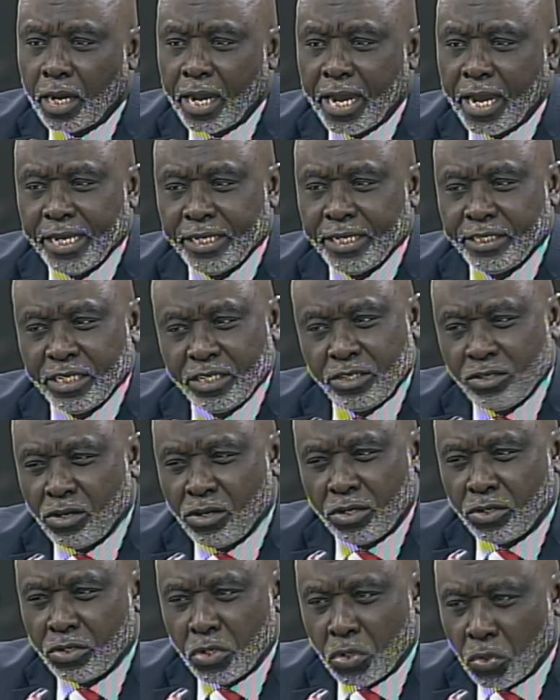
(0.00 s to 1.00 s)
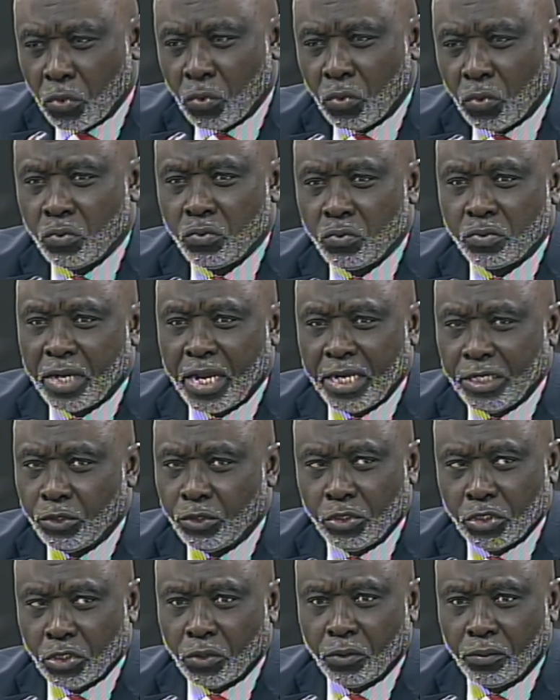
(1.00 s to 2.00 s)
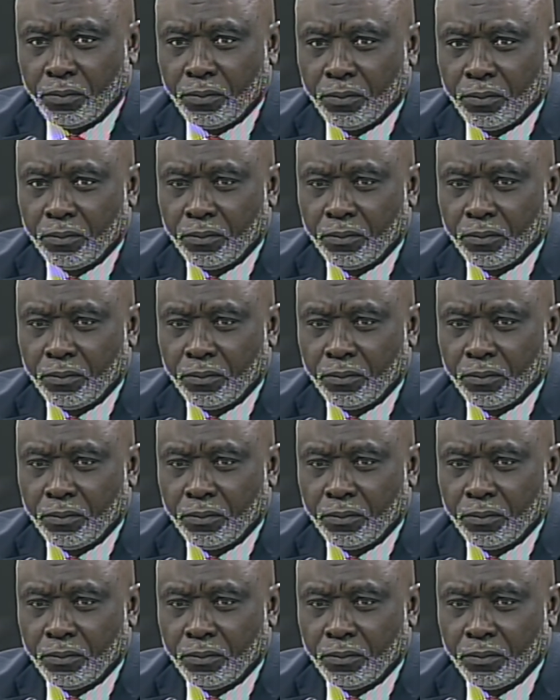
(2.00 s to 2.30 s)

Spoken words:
I did not know Aliou Diop.